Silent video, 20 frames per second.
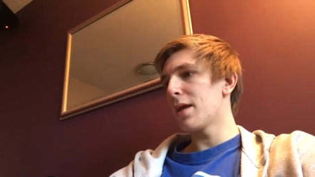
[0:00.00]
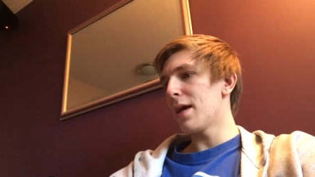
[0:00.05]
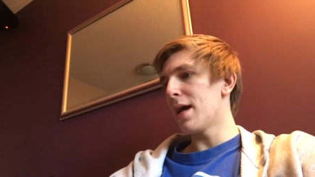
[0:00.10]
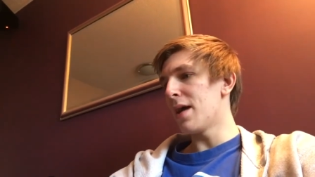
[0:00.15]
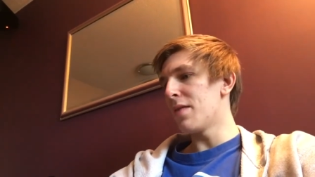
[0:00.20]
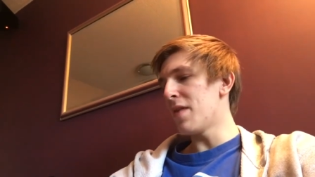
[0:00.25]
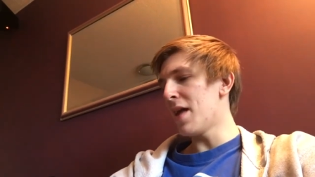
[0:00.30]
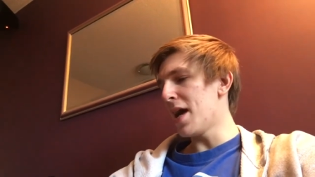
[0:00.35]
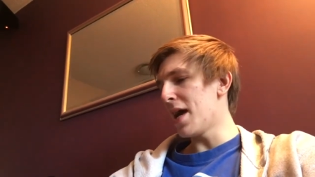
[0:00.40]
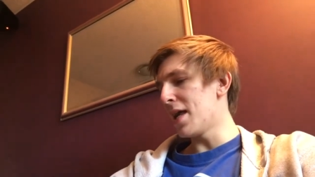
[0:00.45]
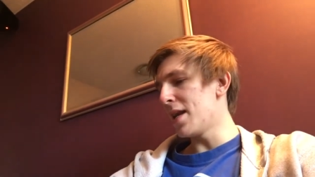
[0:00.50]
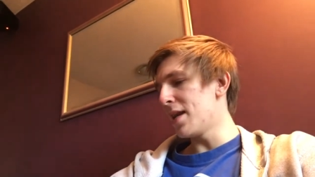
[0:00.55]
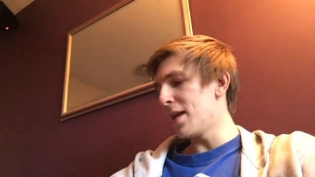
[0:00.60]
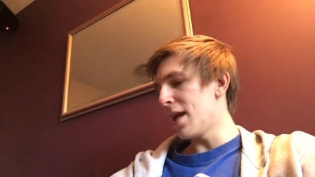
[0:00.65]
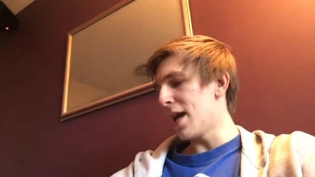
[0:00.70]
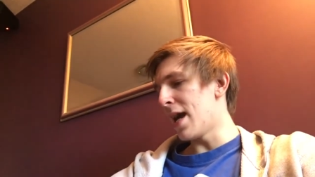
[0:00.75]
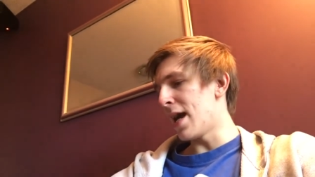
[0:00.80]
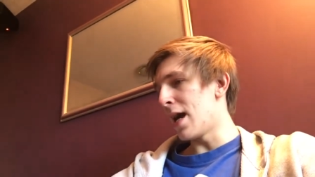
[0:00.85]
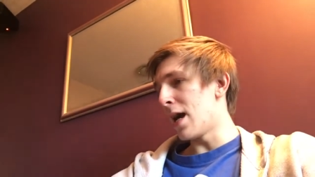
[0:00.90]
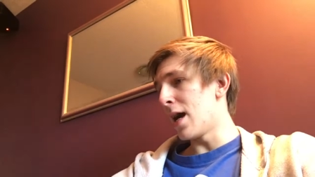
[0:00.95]
And then,
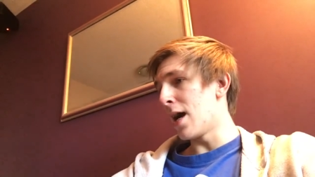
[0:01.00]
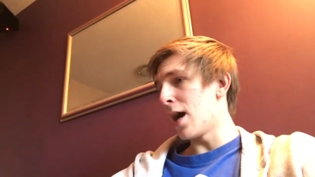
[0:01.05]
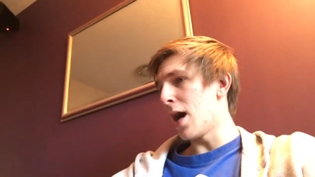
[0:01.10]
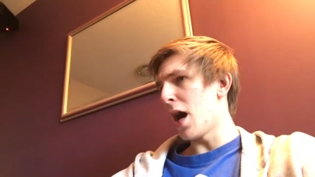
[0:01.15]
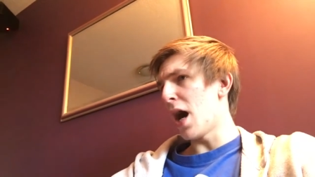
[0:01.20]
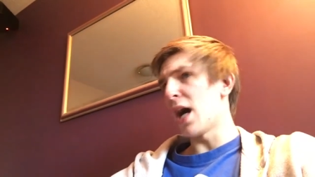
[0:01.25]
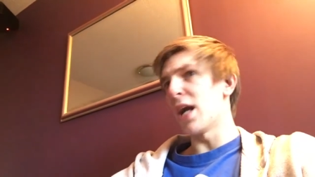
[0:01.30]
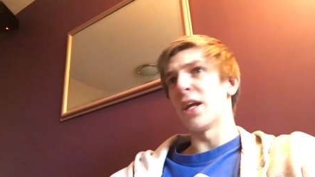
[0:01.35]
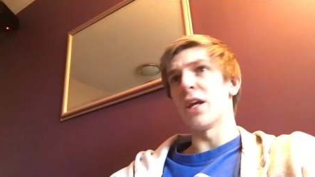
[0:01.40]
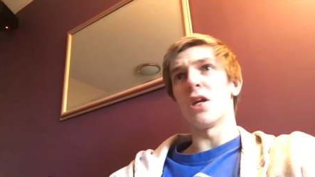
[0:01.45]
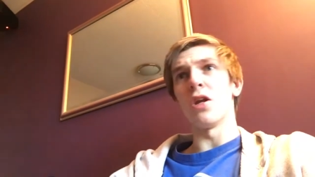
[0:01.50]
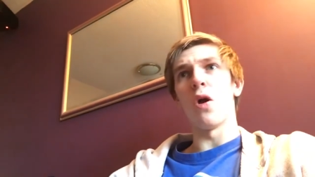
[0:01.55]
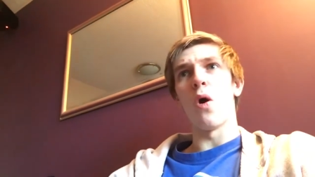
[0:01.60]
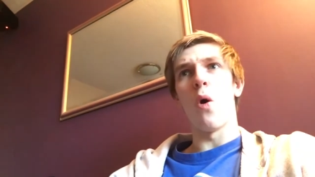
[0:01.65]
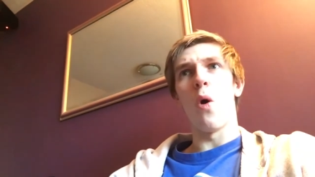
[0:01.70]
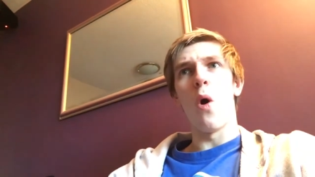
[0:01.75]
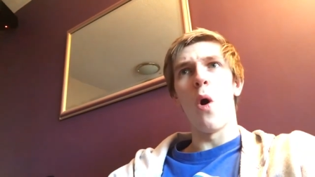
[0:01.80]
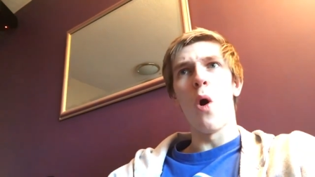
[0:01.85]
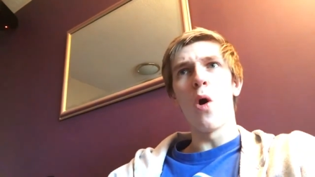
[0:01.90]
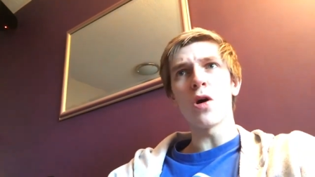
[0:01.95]
uh, an
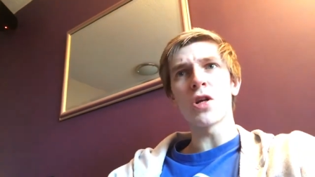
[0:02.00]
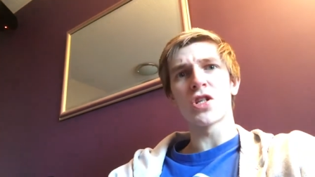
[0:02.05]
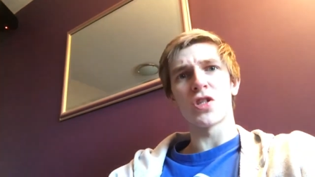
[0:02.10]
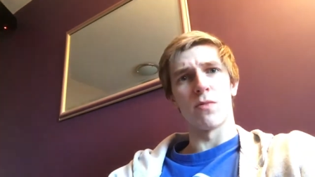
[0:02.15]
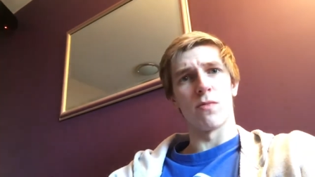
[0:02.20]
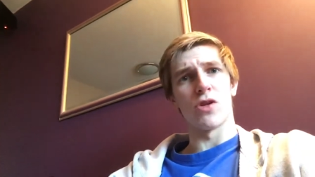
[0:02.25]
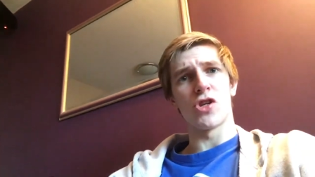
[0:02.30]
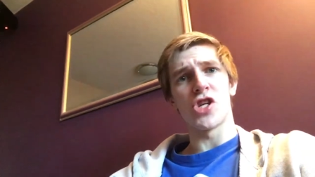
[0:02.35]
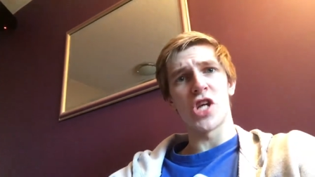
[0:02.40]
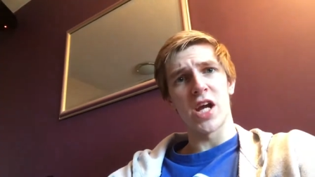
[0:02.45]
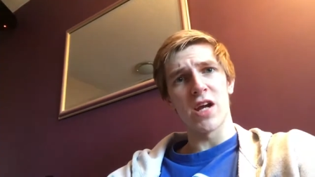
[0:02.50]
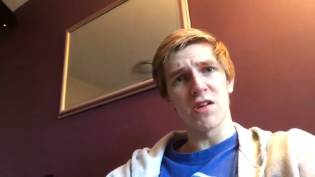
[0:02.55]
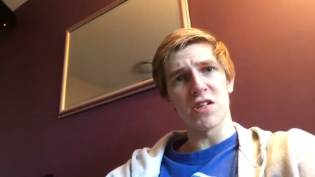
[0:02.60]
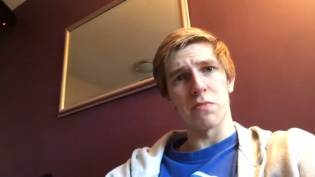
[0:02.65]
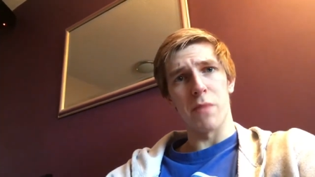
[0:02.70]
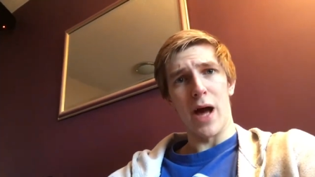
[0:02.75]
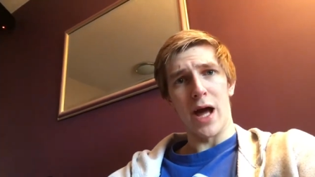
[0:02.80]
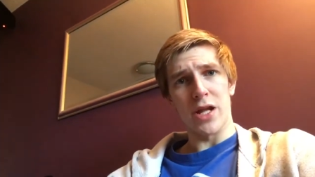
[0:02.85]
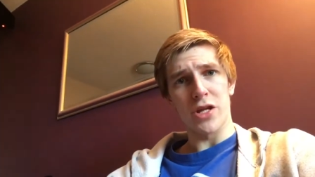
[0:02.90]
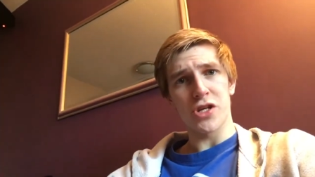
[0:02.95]
awesome
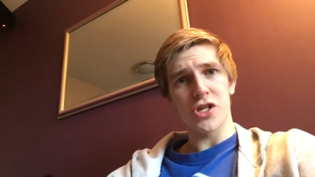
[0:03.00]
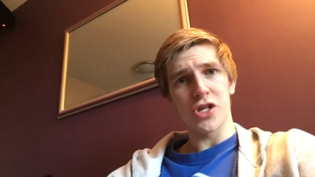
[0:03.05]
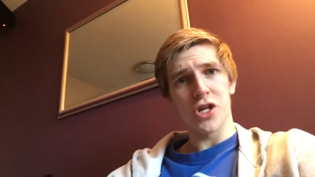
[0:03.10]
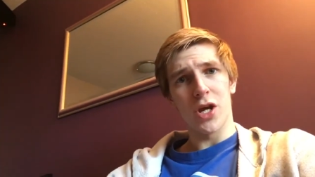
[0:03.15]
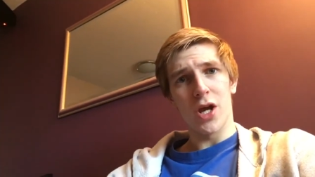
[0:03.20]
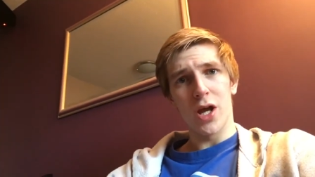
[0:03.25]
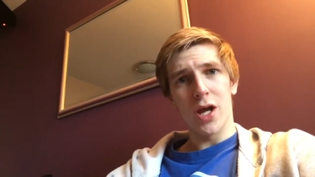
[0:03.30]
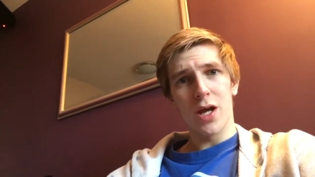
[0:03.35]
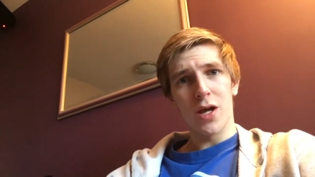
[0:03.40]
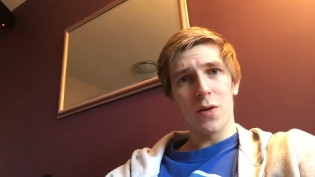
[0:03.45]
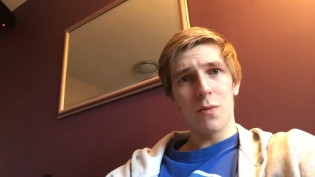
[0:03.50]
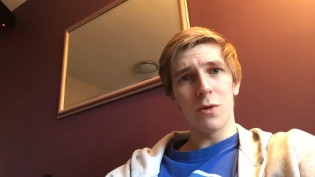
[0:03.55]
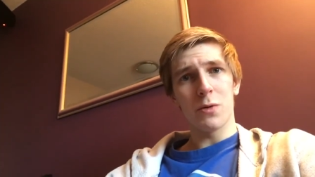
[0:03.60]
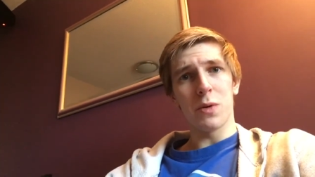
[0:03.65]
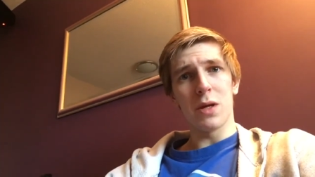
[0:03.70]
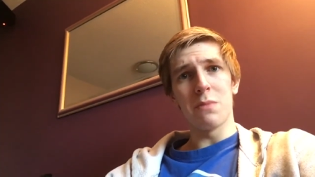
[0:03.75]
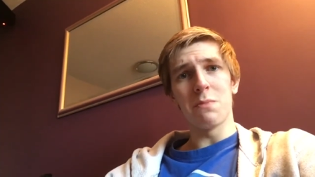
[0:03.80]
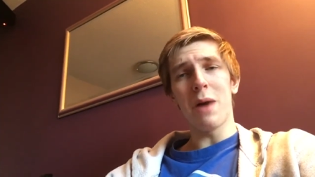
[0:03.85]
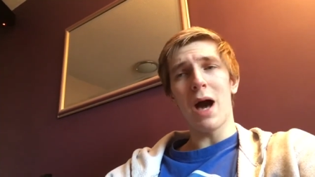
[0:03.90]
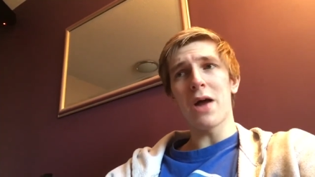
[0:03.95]
chairs match
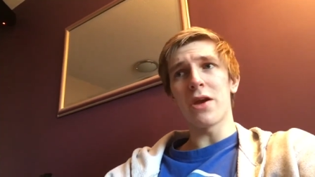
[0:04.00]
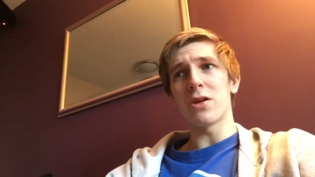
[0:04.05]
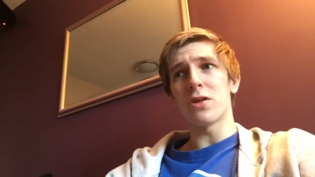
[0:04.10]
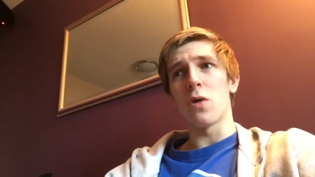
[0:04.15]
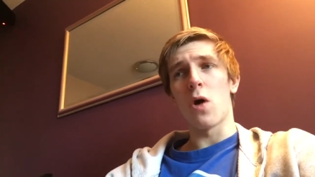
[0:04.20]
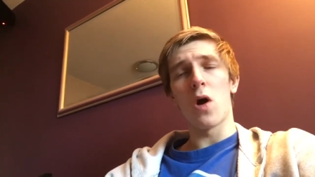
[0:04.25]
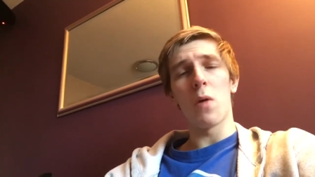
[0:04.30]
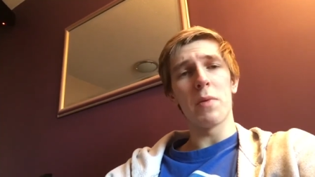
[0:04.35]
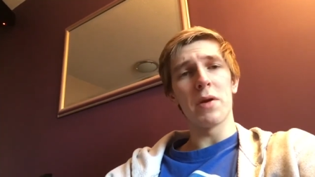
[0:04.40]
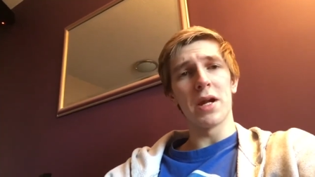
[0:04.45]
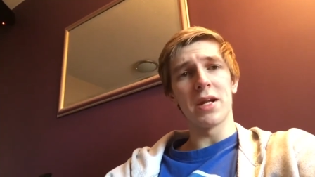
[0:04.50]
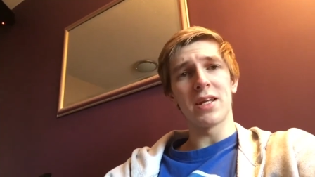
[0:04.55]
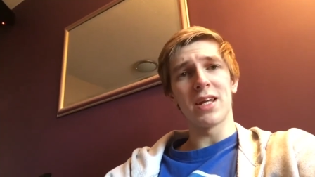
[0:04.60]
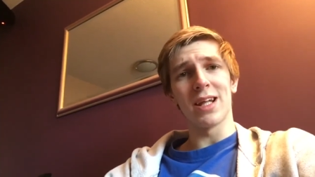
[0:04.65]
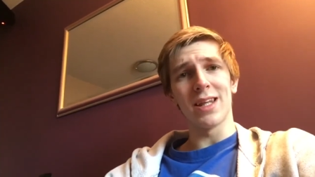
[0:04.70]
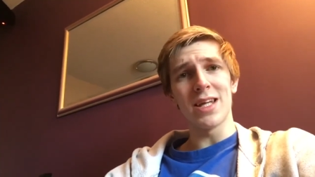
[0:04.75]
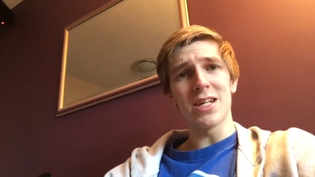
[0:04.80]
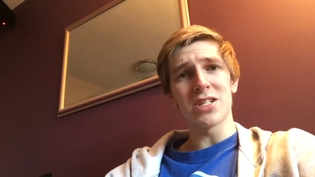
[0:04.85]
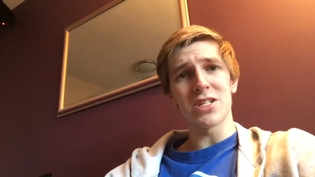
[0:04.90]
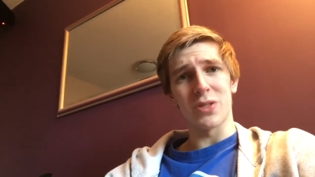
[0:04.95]
between Baron Corbin and
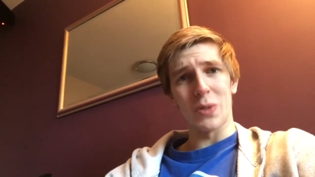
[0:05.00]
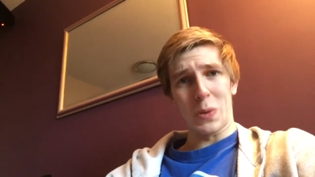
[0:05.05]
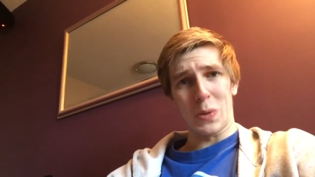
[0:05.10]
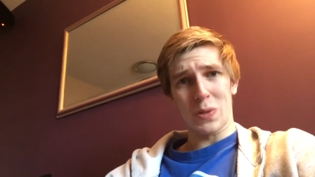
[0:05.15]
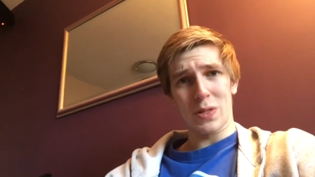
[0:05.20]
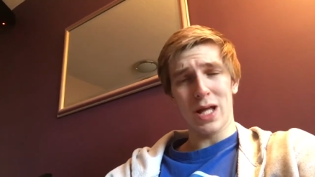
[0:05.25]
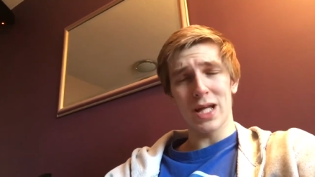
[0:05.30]
Kalisto.